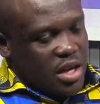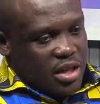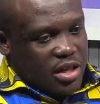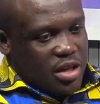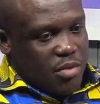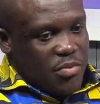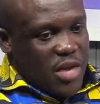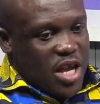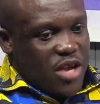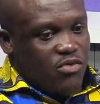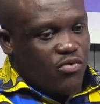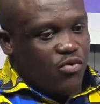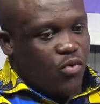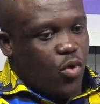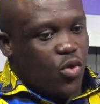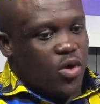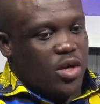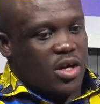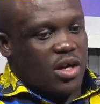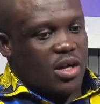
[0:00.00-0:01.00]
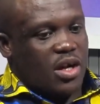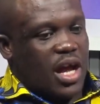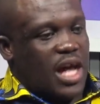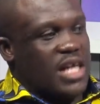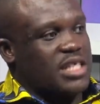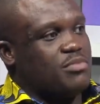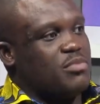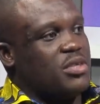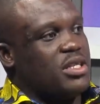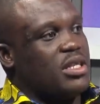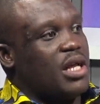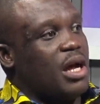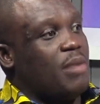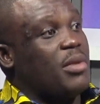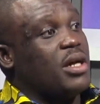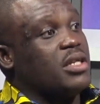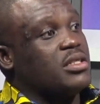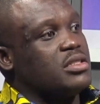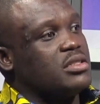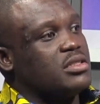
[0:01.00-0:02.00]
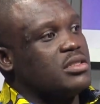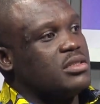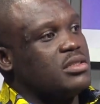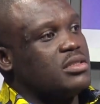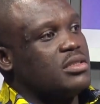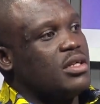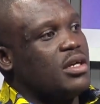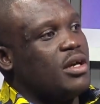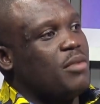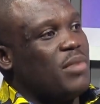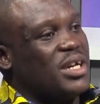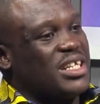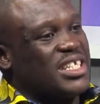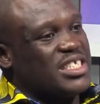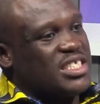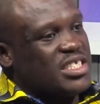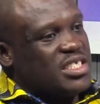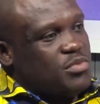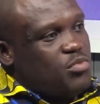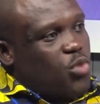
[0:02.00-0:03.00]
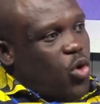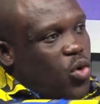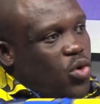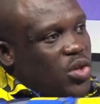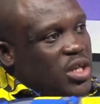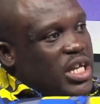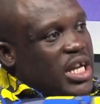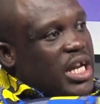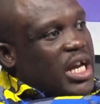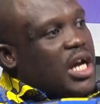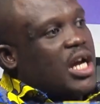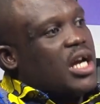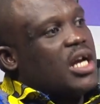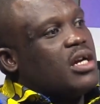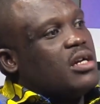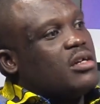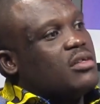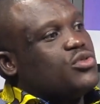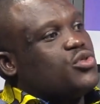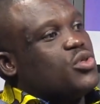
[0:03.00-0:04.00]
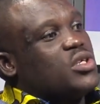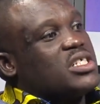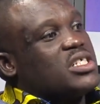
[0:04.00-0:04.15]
The main road has been abandoned, but the small link to